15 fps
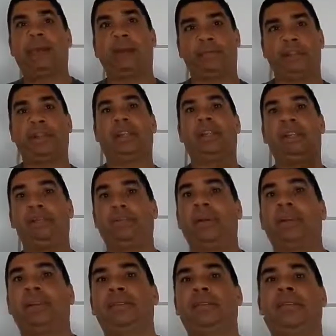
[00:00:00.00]
of the Lead
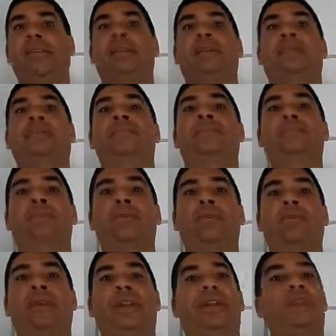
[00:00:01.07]
Plus Income
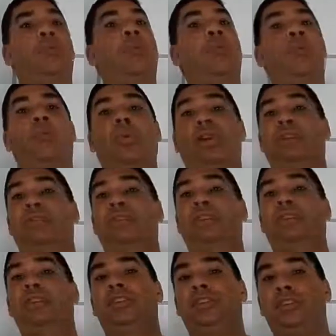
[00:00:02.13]
program, was so
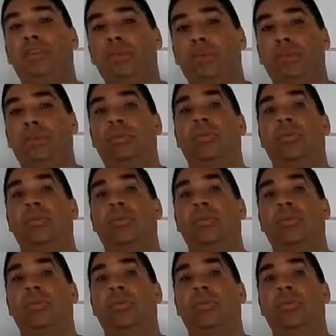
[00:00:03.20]
that you